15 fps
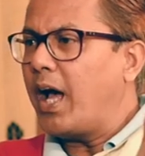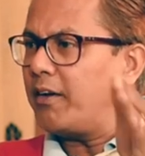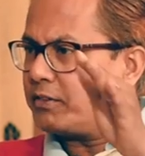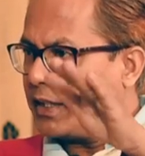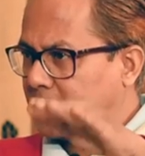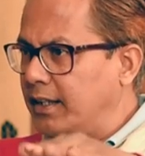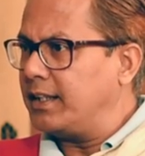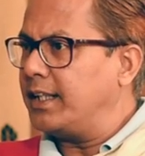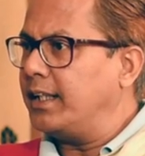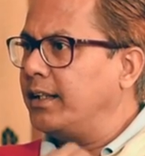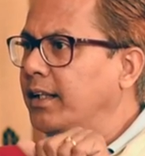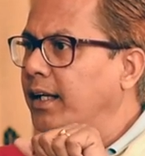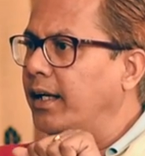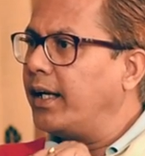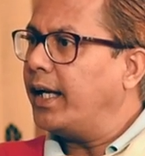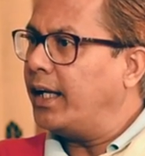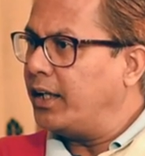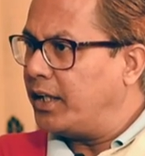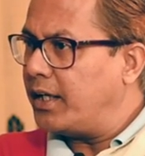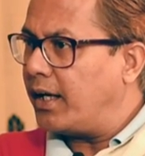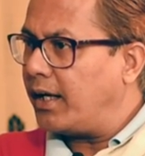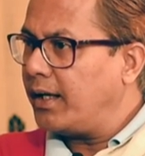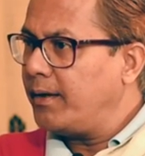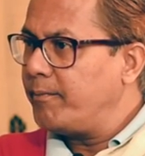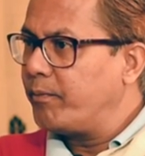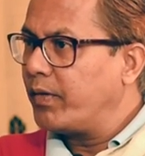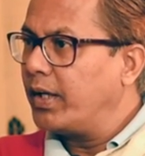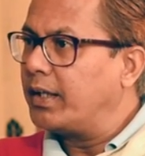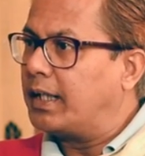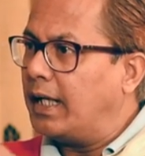have settled in India
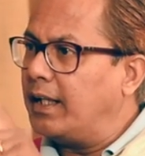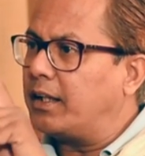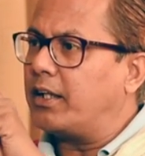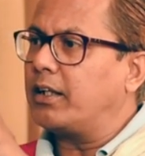till